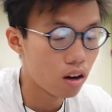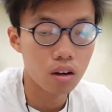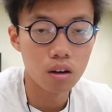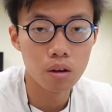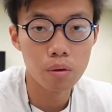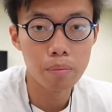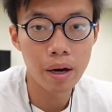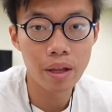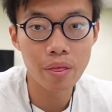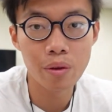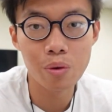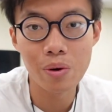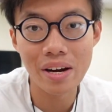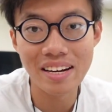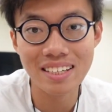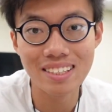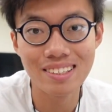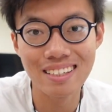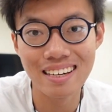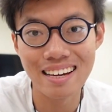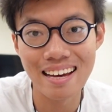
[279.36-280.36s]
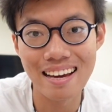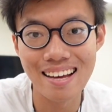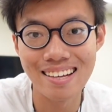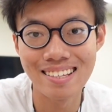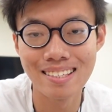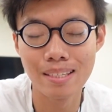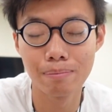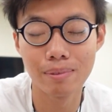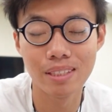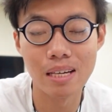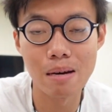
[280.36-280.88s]
Oh, by the way, today is
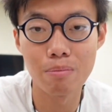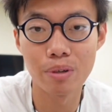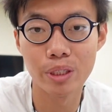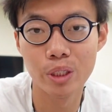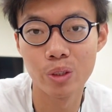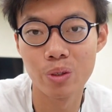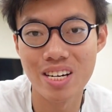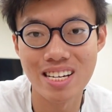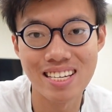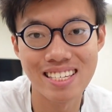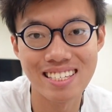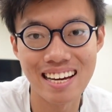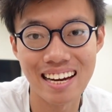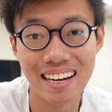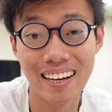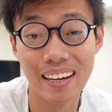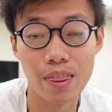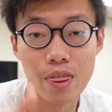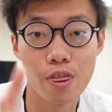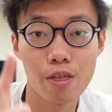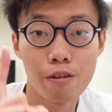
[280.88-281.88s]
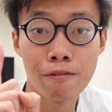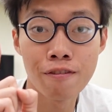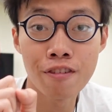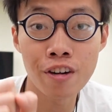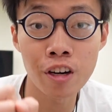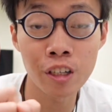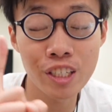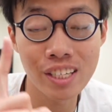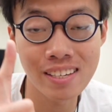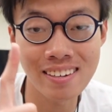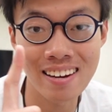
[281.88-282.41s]
September twenty-second, the
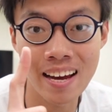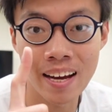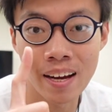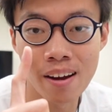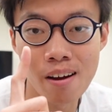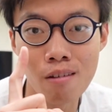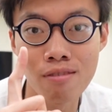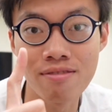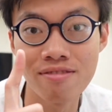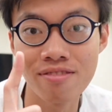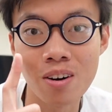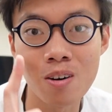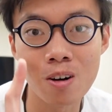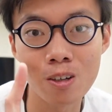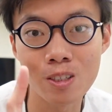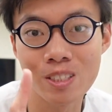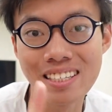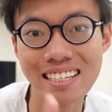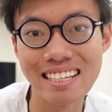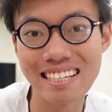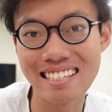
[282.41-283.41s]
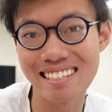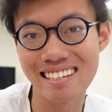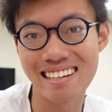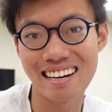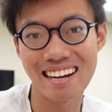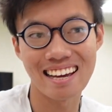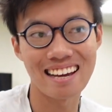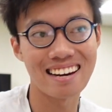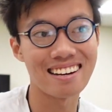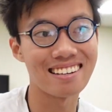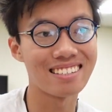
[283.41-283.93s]
first day of fall
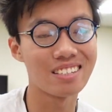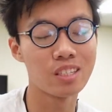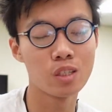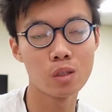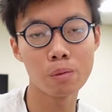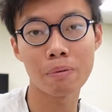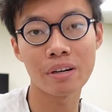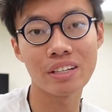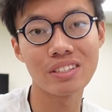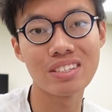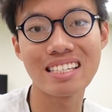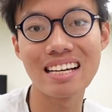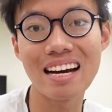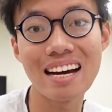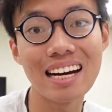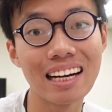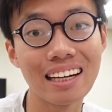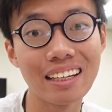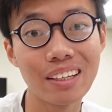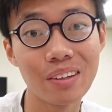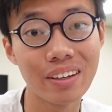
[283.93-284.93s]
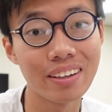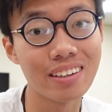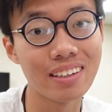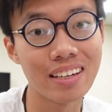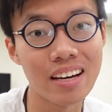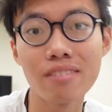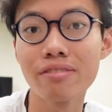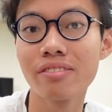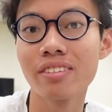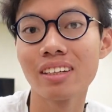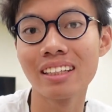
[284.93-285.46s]
season, and it's super exciting. You can
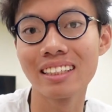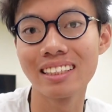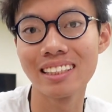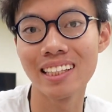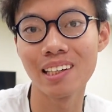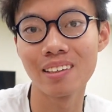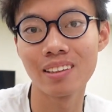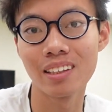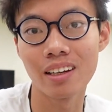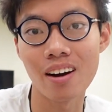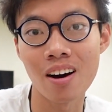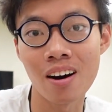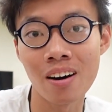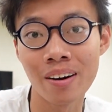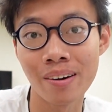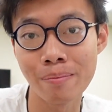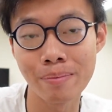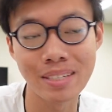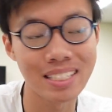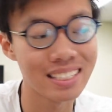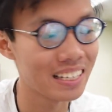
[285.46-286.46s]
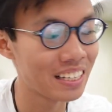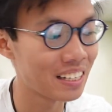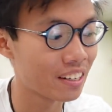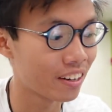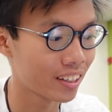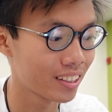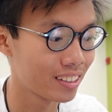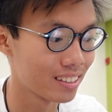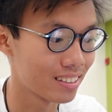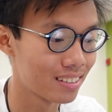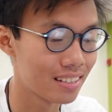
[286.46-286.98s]
definitely tell that autumn is
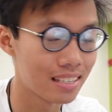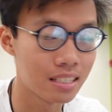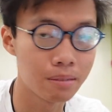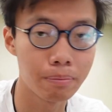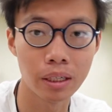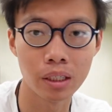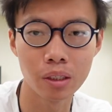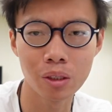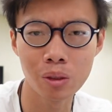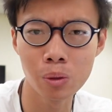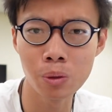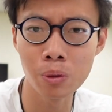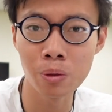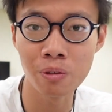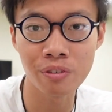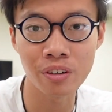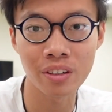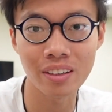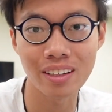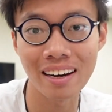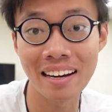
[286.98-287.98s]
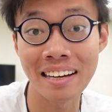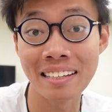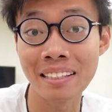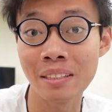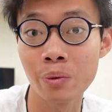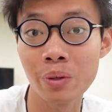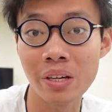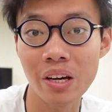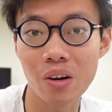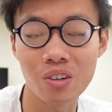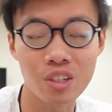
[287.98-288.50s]
here, because it's been cool for the
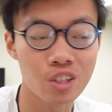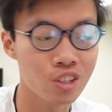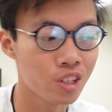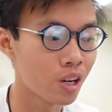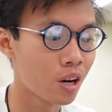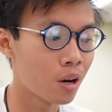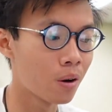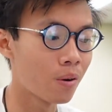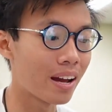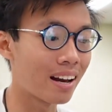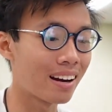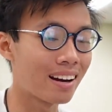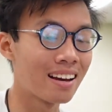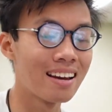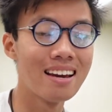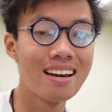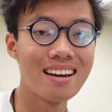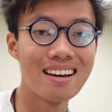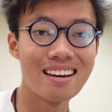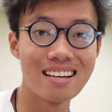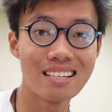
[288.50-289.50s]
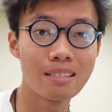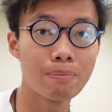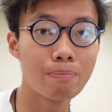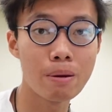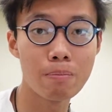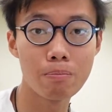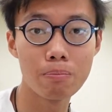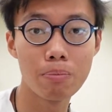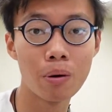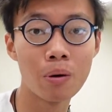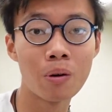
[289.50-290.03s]
last week or so, and it's
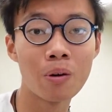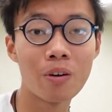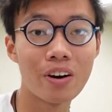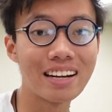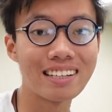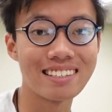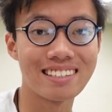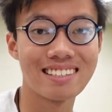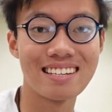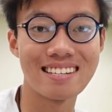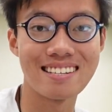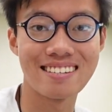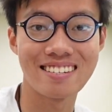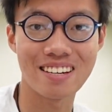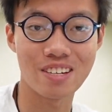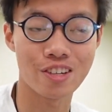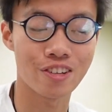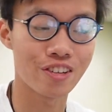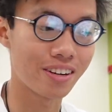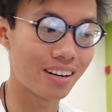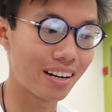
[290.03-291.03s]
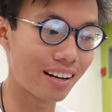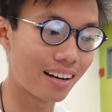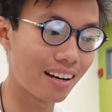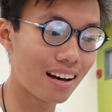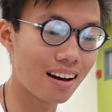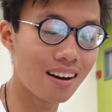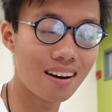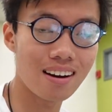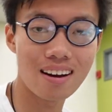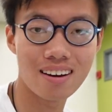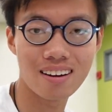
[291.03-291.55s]
been pouring since yesterday.
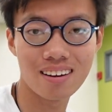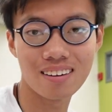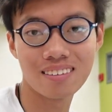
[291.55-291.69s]
I,